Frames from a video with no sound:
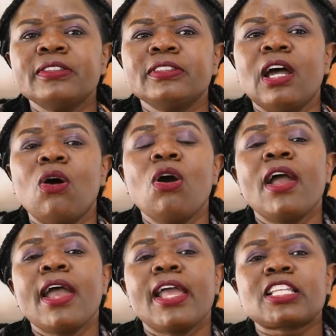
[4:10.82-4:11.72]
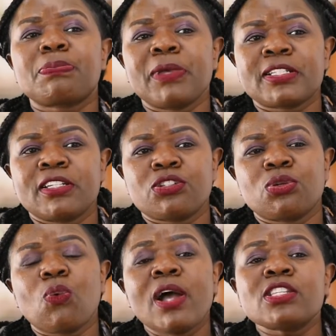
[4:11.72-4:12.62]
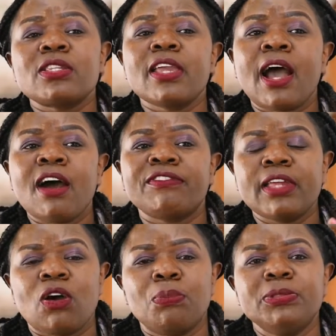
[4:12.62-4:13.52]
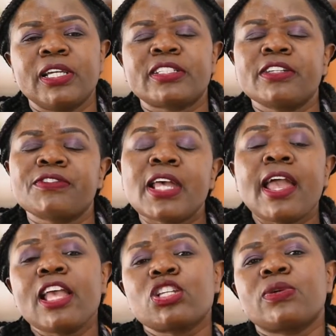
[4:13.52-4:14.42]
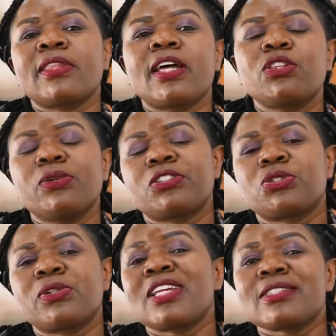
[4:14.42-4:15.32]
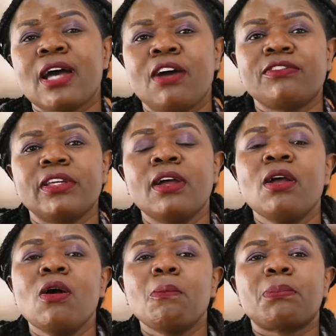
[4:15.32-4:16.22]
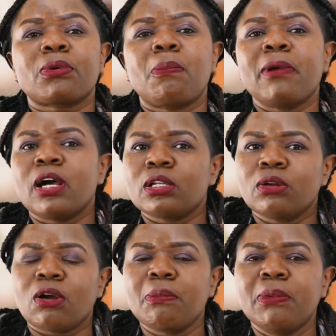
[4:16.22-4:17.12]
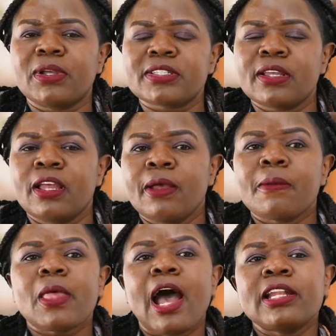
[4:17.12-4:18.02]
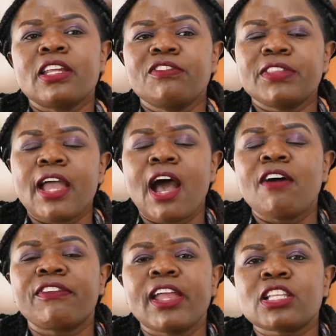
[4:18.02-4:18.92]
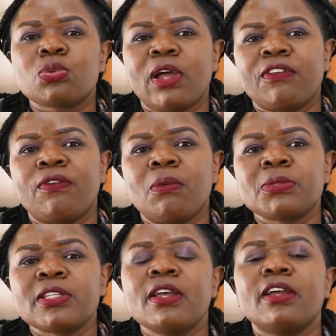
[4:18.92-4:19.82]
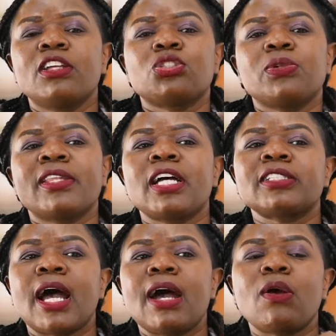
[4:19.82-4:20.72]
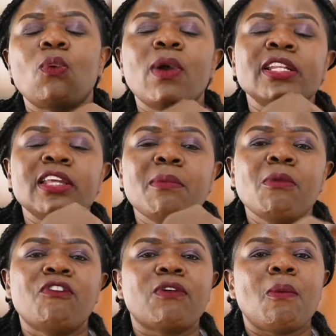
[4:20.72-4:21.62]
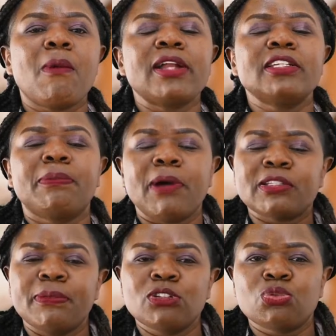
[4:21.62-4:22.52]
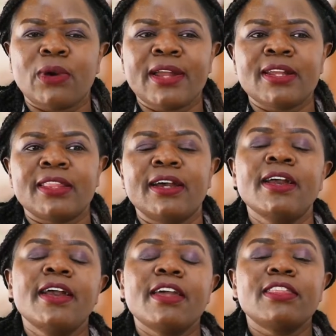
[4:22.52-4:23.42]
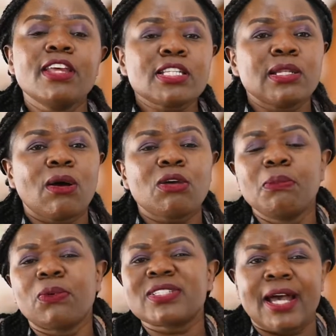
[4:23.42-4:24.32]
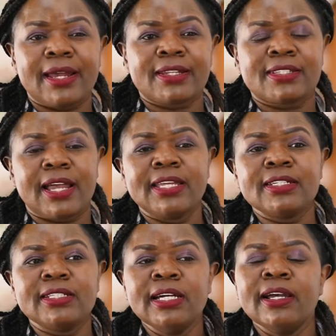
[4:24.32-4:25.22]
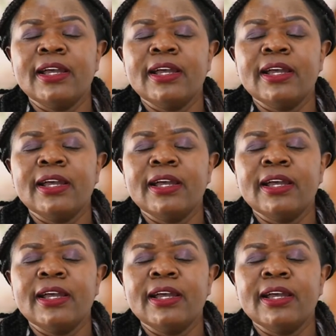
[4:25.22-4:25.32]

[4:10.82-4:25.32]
Now, expectation, once they have their objectives, ensure that your students have the proper logbooks. And if they have XY forms, ensure that when they move from one department to another, these logbooks are signed,